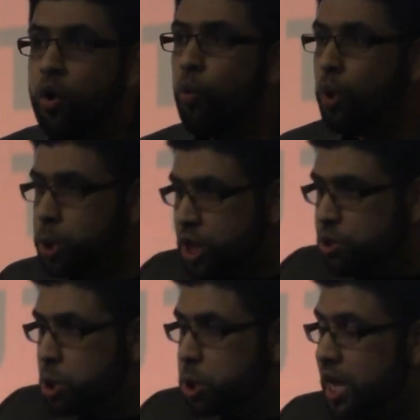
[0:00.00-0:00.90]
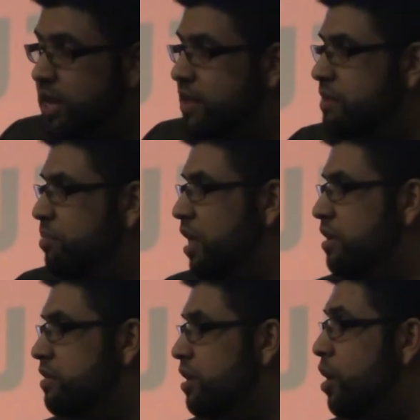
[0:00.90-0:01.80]
wishing to shed his
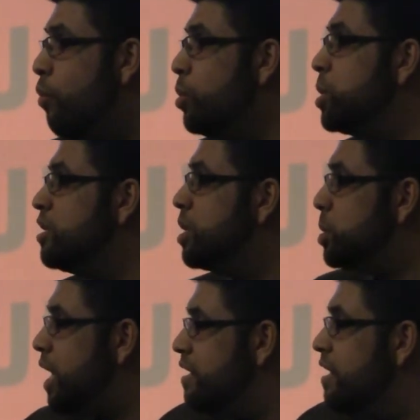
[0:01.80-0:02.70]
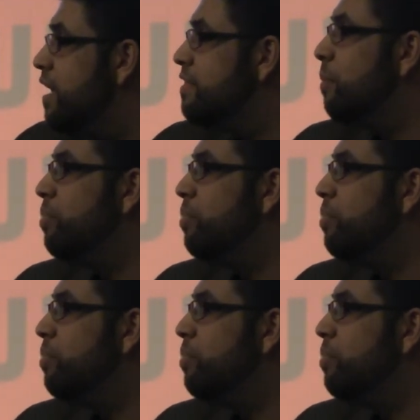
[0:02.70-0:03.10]
blood, wishing to shed the